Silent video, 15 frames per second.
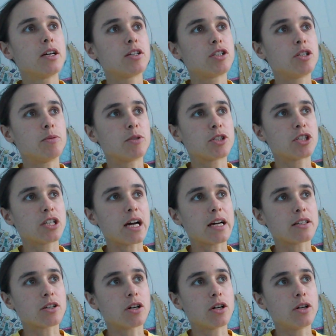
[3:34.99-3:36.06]
she was
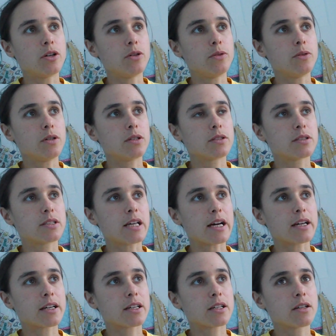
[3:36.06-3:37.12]
shadow
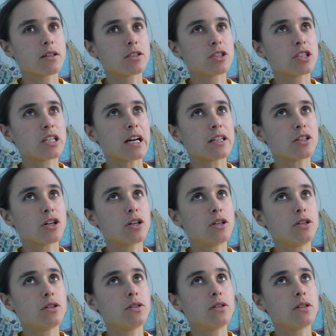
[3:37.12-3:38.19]

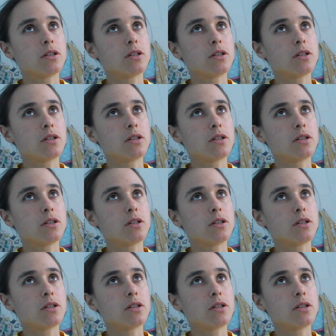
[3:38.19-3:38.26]
secretary,